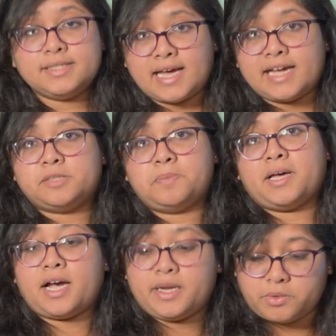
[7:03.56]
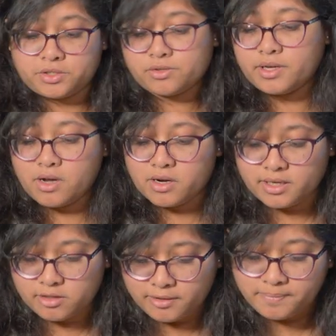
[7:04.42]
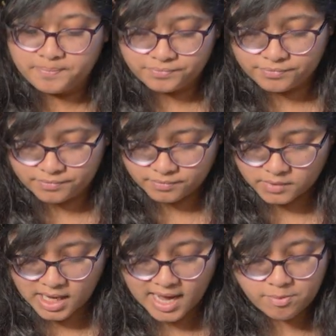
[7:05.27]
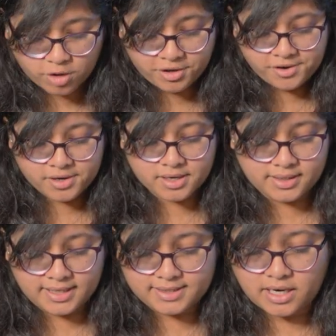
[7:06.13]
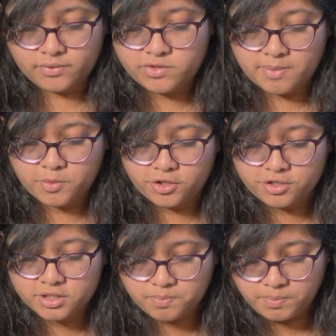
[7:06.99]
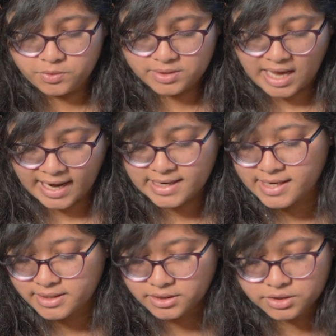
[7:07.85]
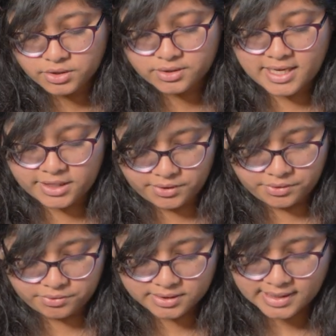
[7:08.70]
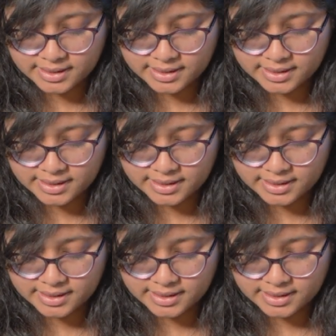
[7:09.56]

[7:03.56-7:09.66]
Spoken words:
the science behind what's going on here. I have already written things down, so I'm going to just use a highlighter to take you through the